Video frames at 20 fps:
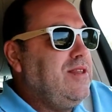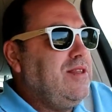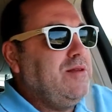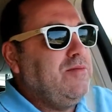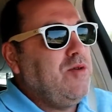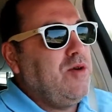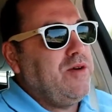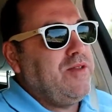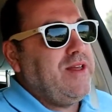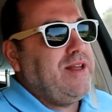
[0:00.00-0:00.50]
the
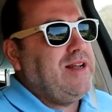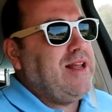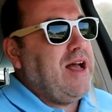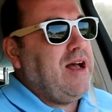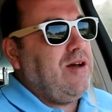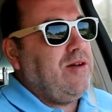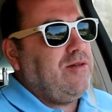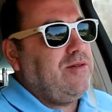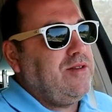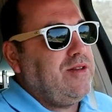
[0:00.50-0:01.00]
more they
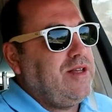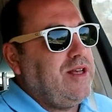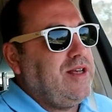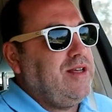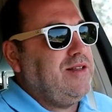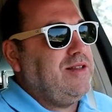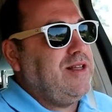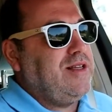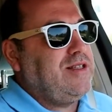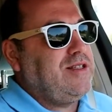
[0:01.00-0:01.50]
doubt, they,
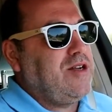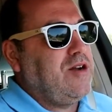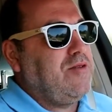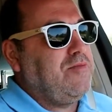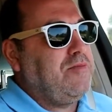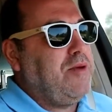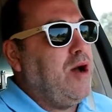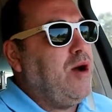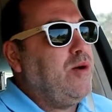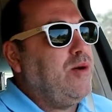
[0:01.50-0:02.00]
they
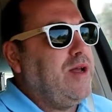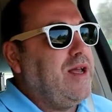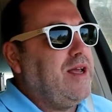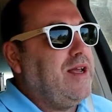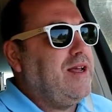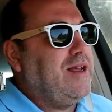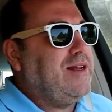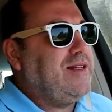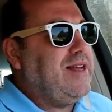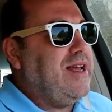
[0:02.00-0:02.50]
start
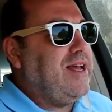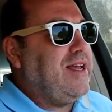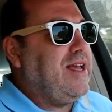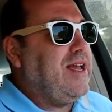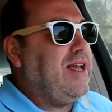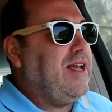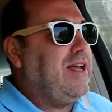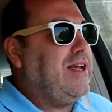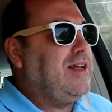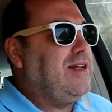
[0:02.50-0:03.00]
poking and
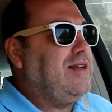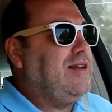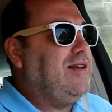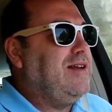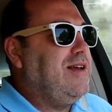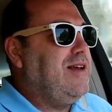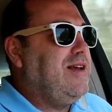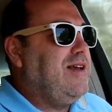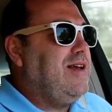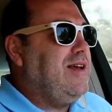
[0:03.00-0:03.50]
digging and,
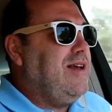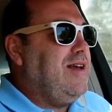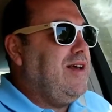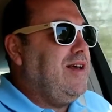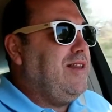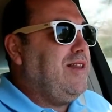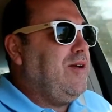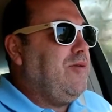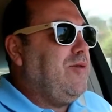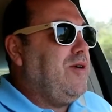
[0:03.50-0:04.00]

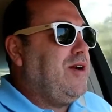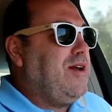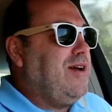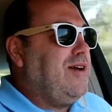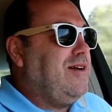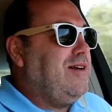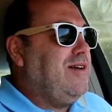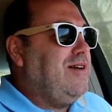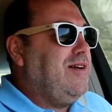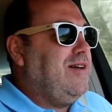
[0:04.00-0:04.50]
and they want
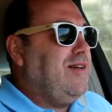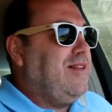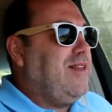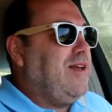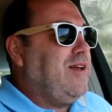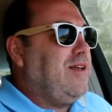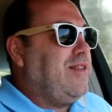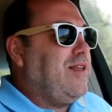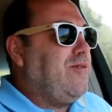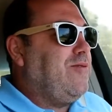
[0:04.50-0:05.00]
to
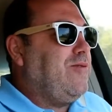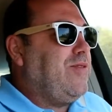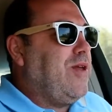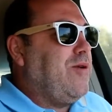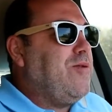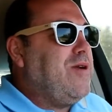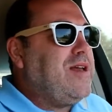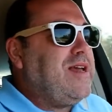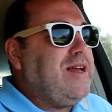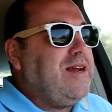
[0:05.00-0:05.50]
they, they, they
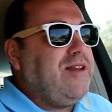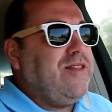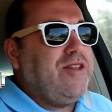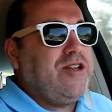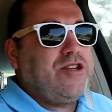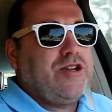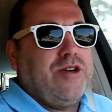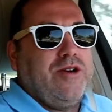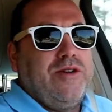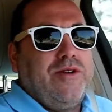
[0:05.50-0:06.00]
want to get to
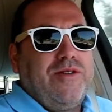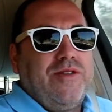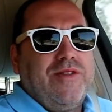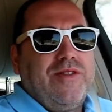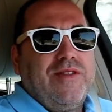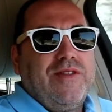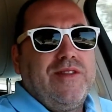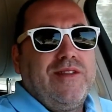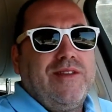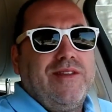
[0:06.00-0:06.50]
the truth.
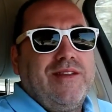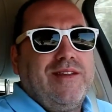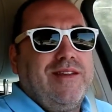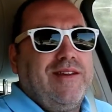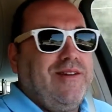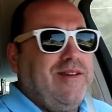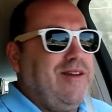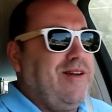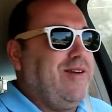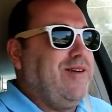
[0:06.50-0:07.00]

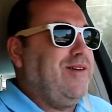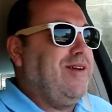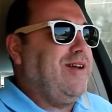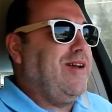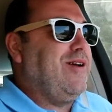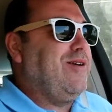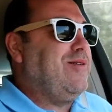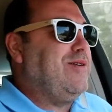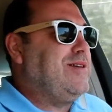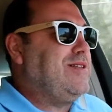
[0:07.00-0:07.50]
And I, and
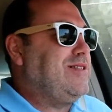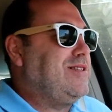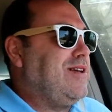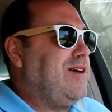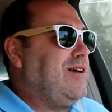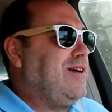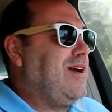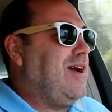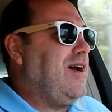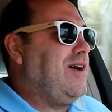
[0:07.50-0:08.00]
I always
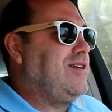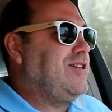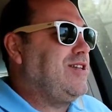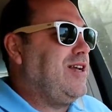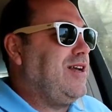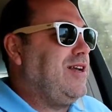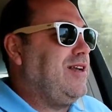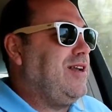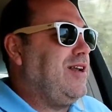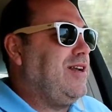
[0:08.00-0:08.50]
thought, gosh,
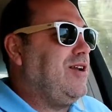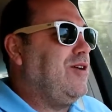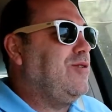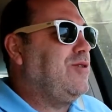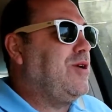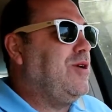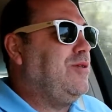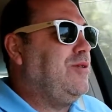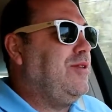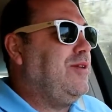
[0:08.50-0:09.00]
I,
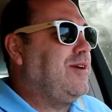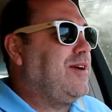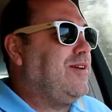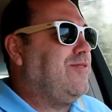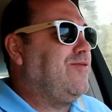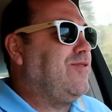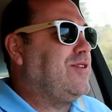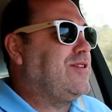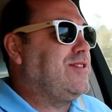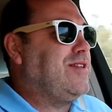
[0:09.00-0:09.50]
don't go
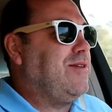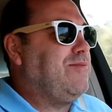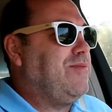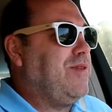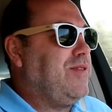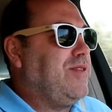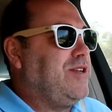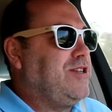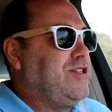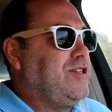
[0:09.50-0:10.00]
looking for
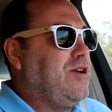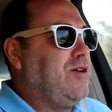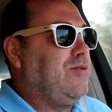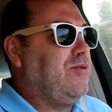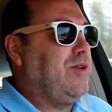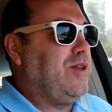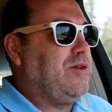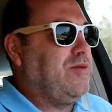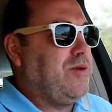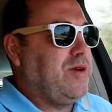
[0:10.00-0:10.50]
something that you
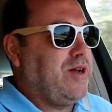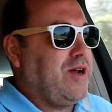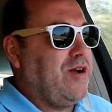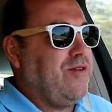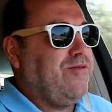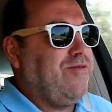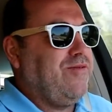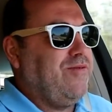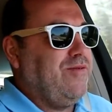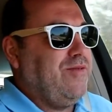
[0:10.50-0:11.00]
don't really want to
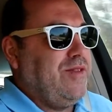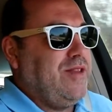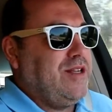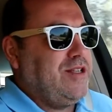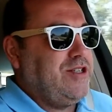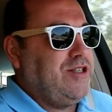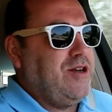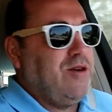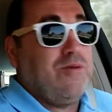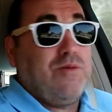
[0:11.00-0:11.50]
go
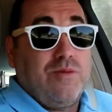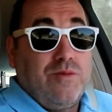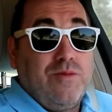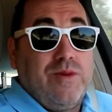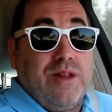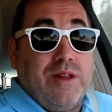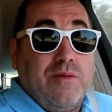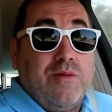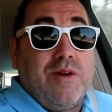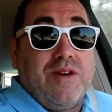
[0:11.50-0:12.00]
that you don't
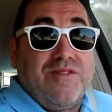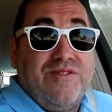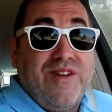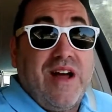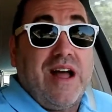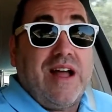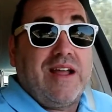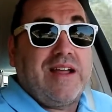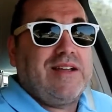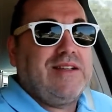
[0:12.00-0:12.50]
really want to
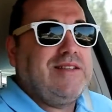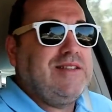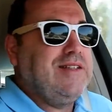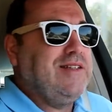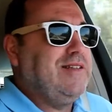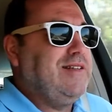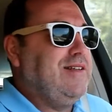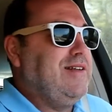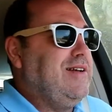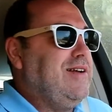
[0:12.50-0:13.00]
find.
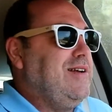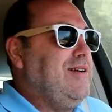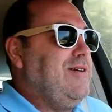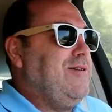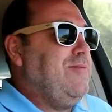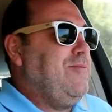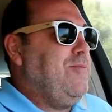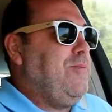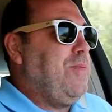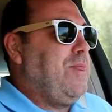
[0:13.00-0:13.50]

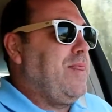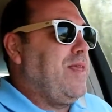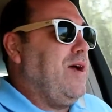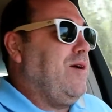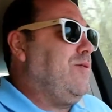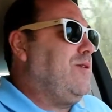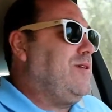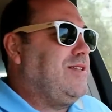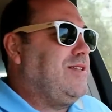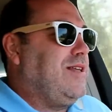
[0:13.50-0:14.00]

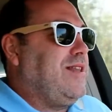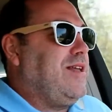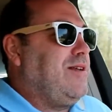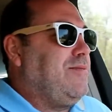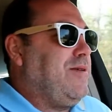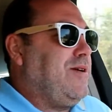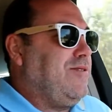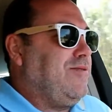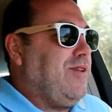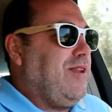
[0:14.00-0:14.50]
I said that
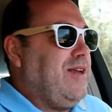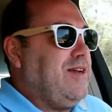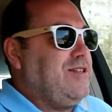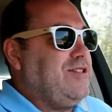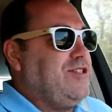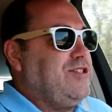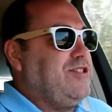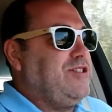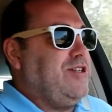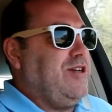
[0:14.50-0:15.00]
about
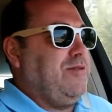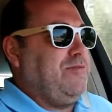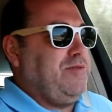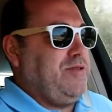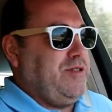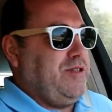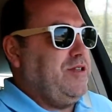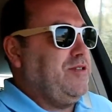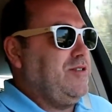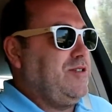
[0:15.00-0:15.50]

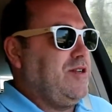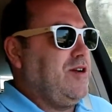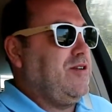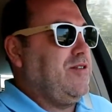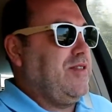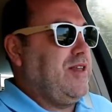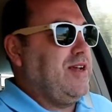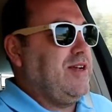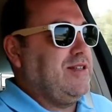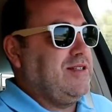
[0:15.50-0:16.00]
relationships. You
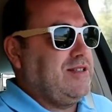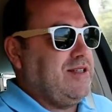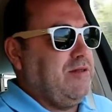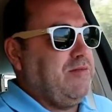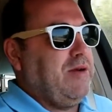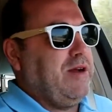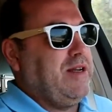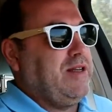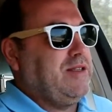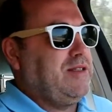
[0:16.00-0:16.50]
start thinking
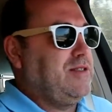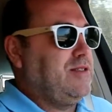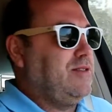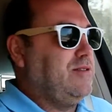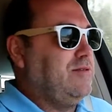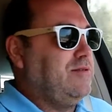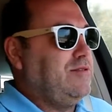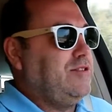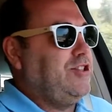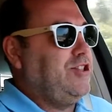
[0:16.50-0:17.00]

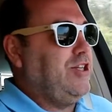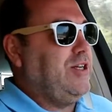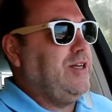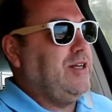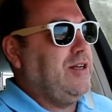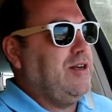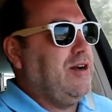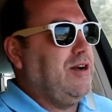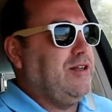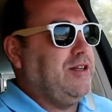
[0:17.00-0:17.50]
somebody's
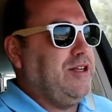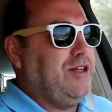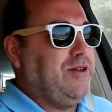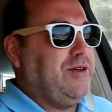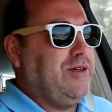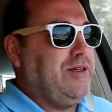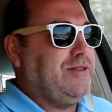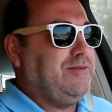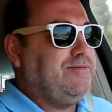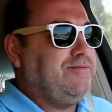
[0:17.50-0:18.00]
cheating on
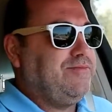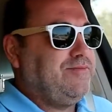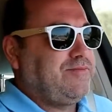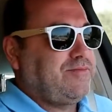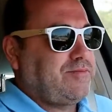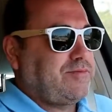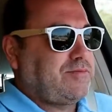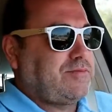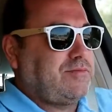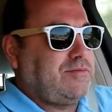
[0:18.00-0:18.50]
you and
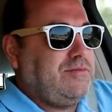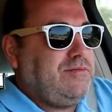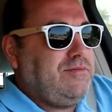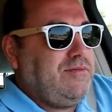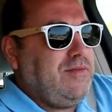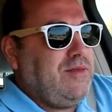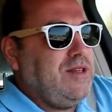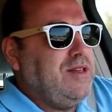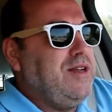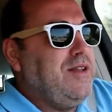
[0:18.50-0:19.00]

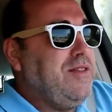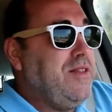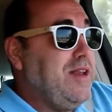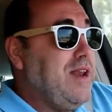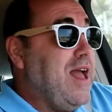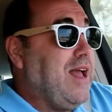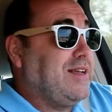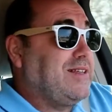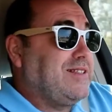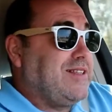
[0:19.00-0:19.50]
and the
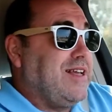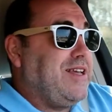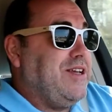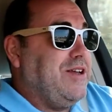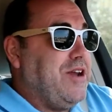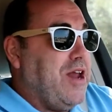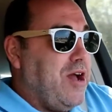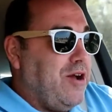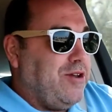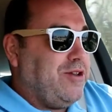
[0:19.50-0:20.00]
next thing
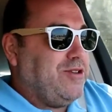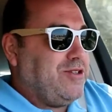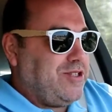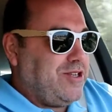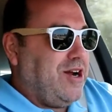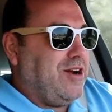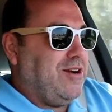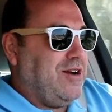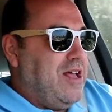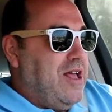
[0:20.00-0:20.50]
you know, you
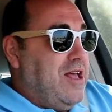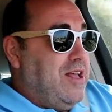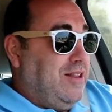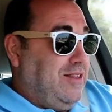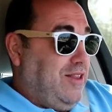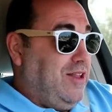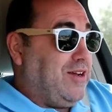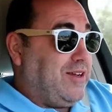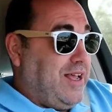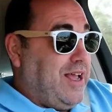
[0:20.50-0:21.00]
start
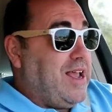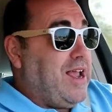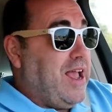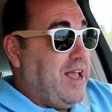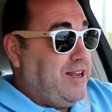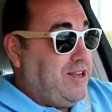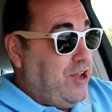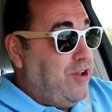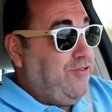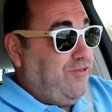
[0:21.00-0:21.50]
looking
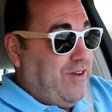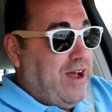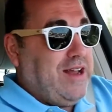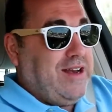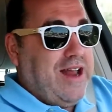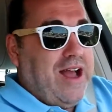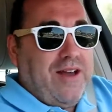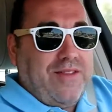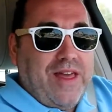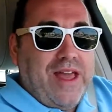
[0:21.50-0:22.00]
and you
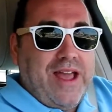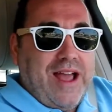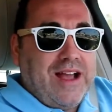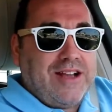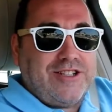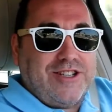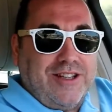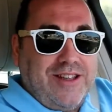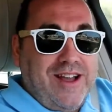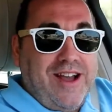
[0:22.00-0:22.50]
find out they
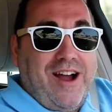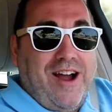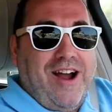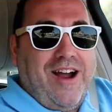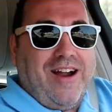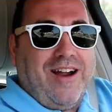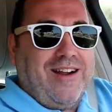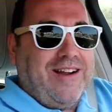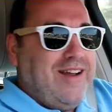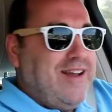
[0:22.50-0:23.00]
actually
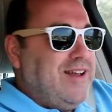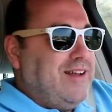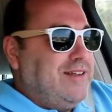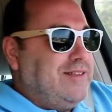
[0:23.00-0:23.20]
are.